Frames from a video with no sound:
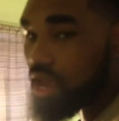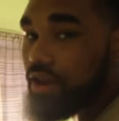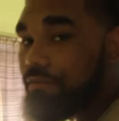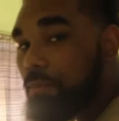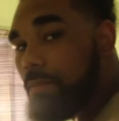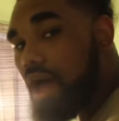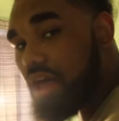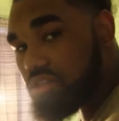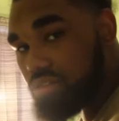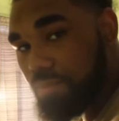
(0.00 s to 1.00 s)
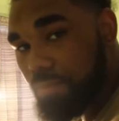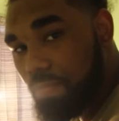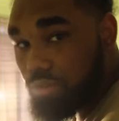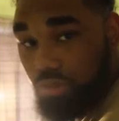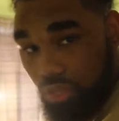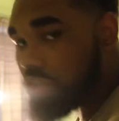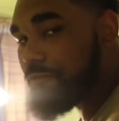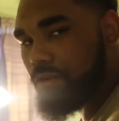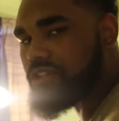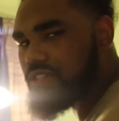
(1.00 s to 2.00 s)
of a box. Thank you
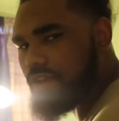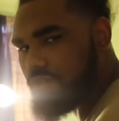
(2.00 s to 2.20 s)
for the safety.